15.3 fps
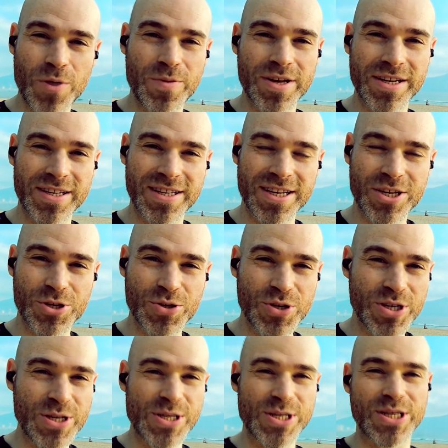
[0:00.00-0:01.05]
women that
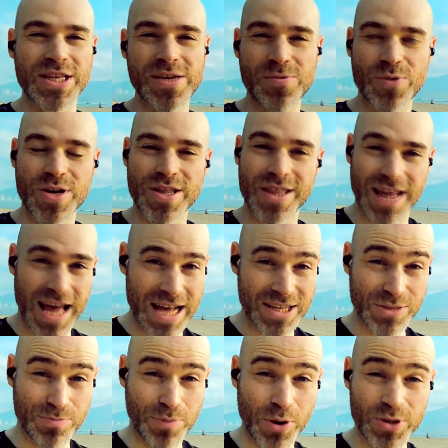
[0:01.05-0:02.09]
you can sleep with
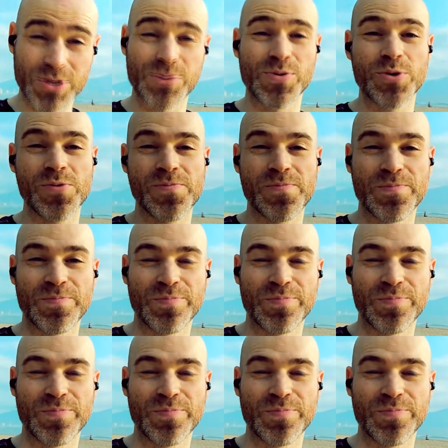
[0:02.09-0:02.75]
as possible?